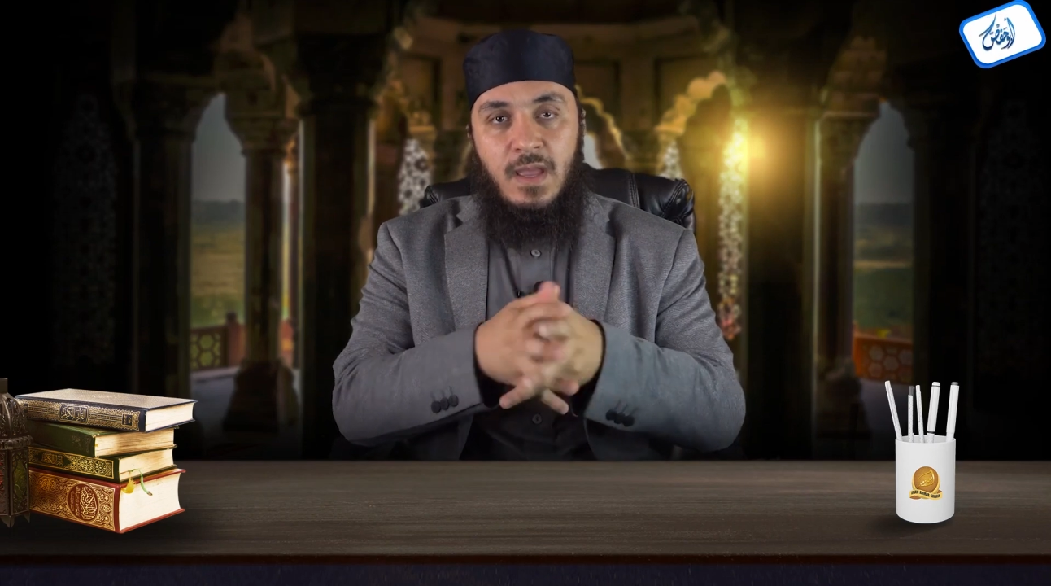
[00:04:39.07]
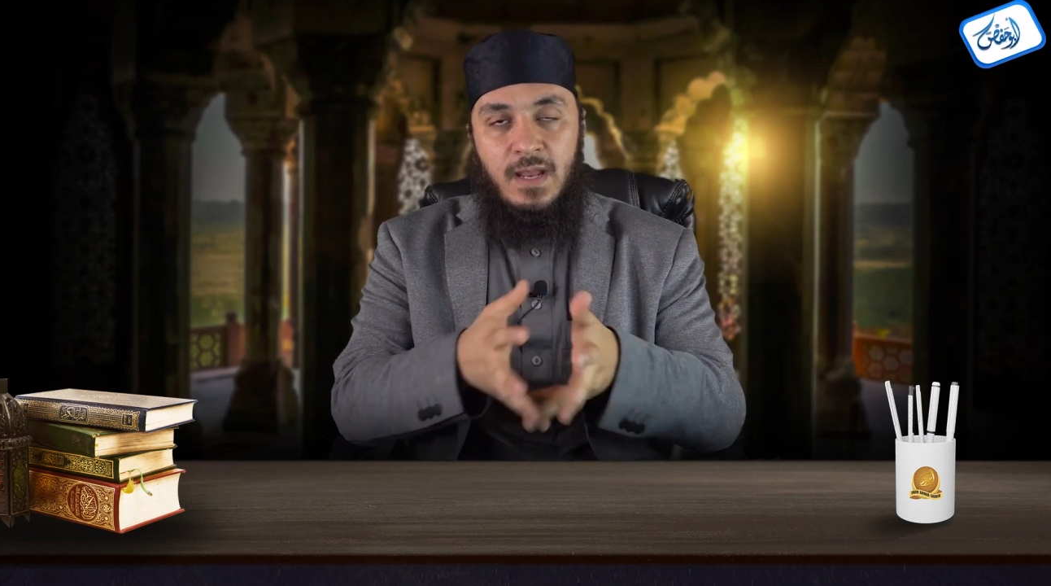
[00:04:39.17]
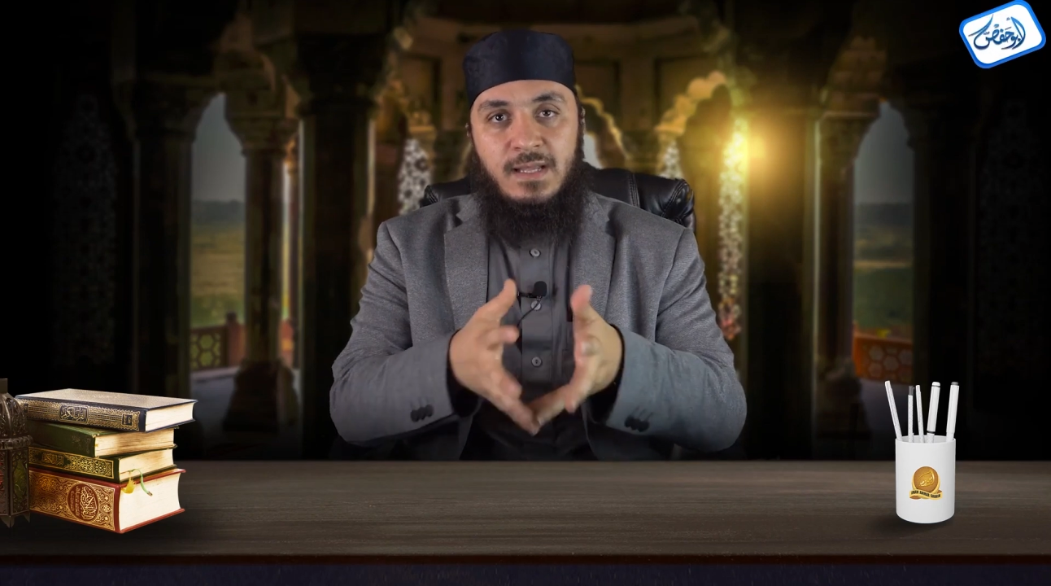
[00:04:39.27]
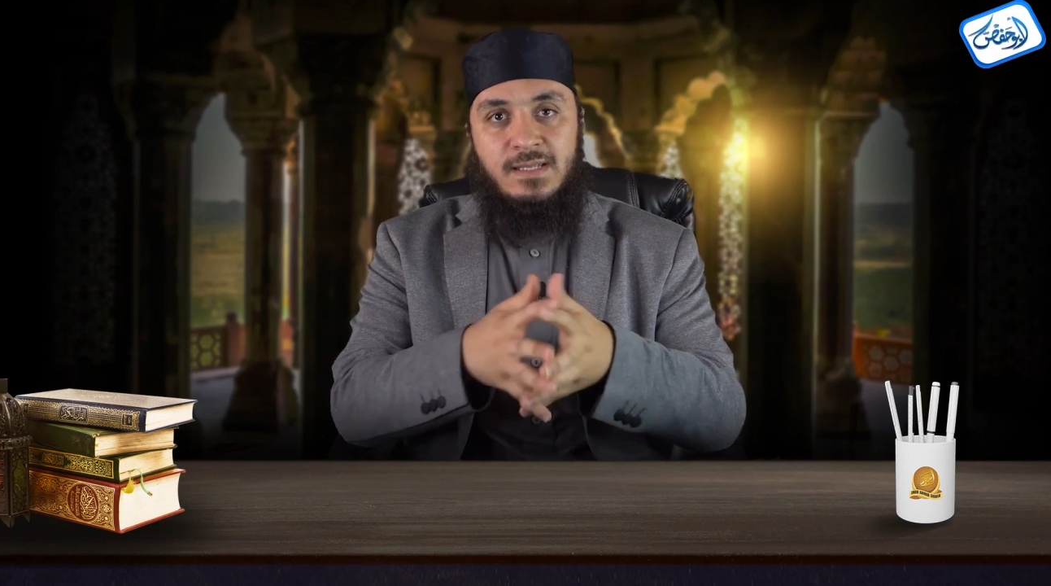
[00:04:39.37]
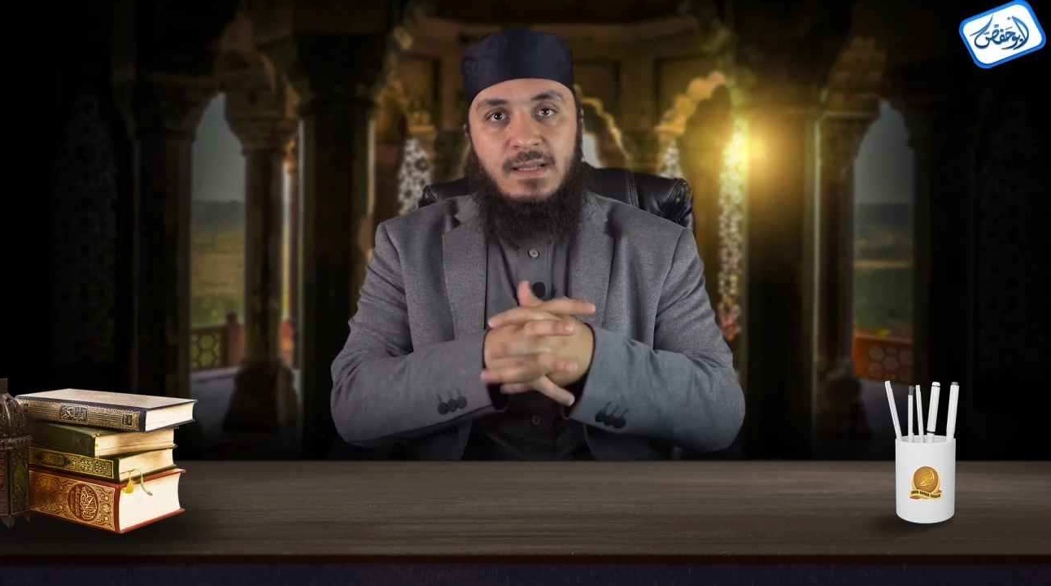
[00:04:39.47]

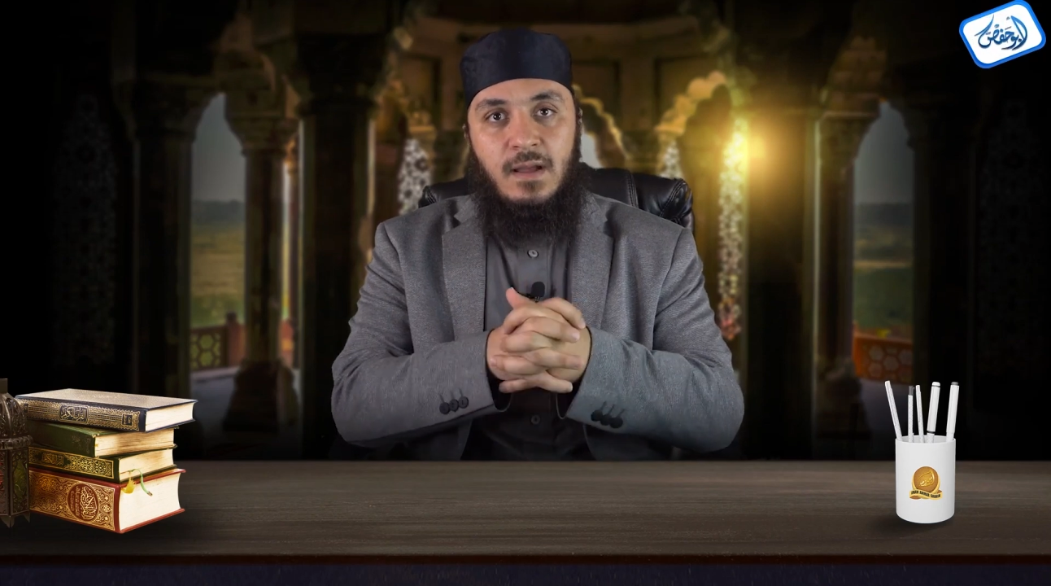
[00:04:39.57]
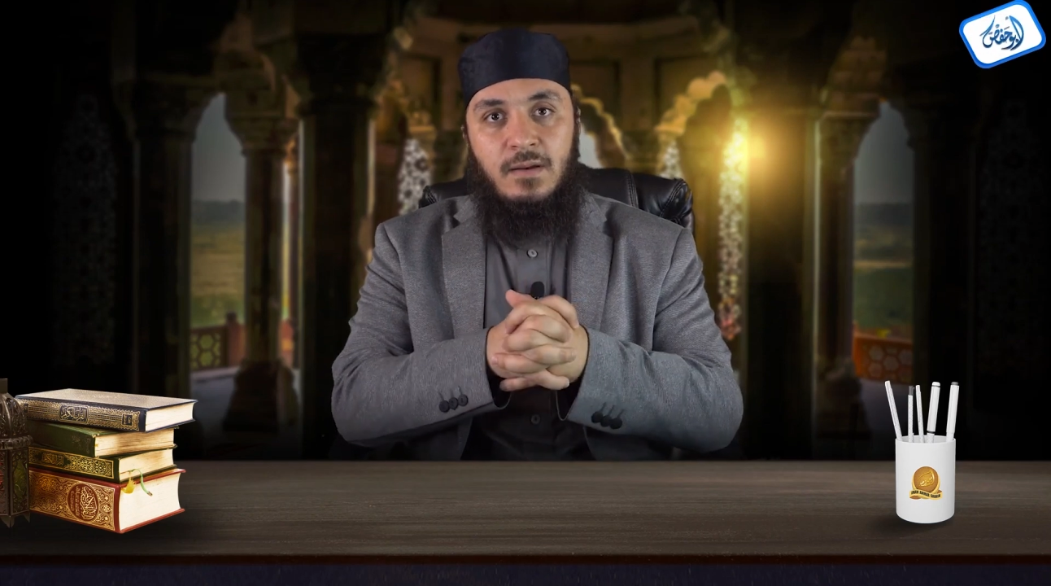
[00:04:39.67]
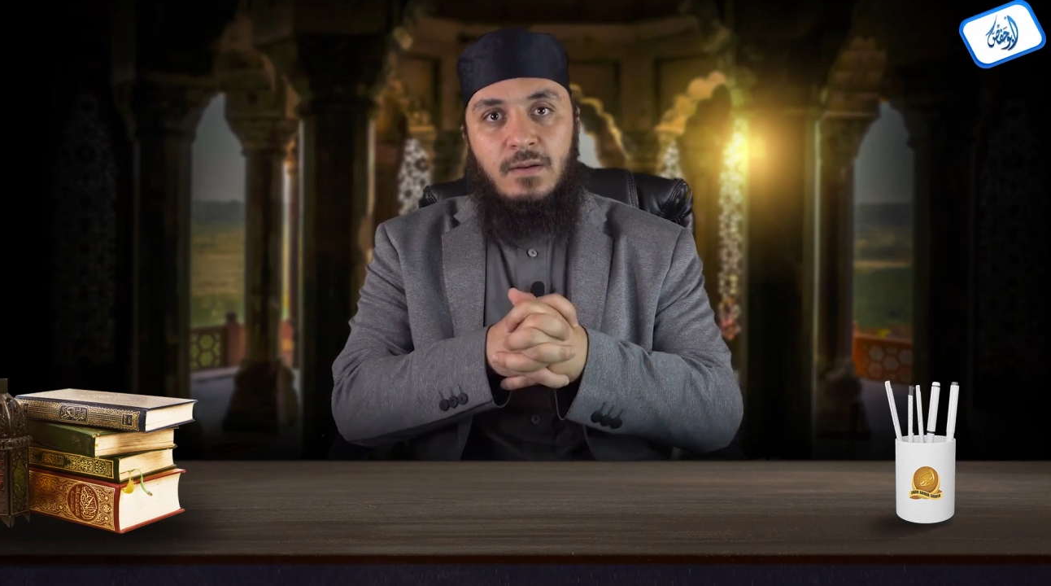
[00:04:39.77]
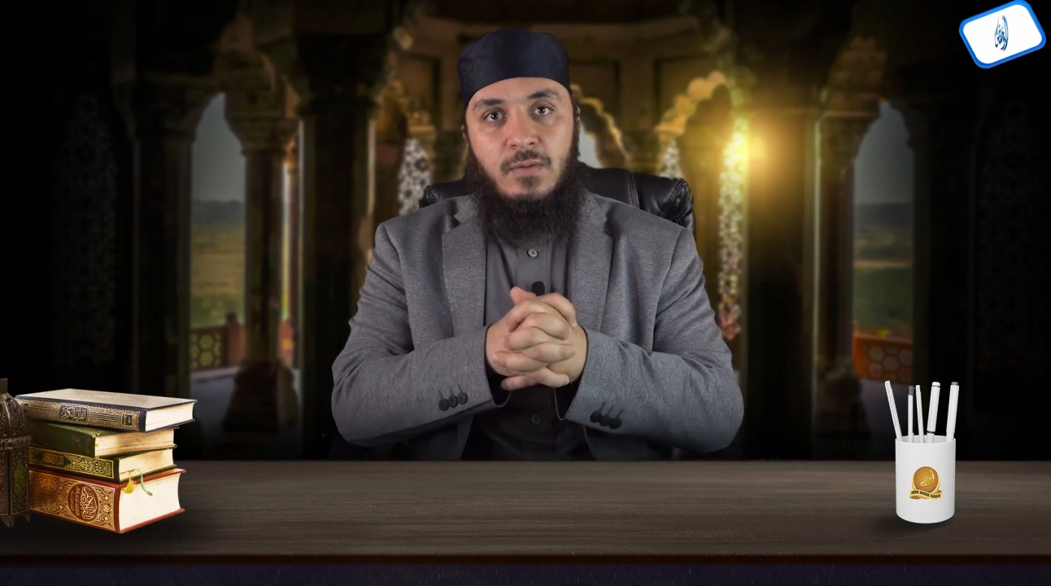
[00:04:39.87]
and his son,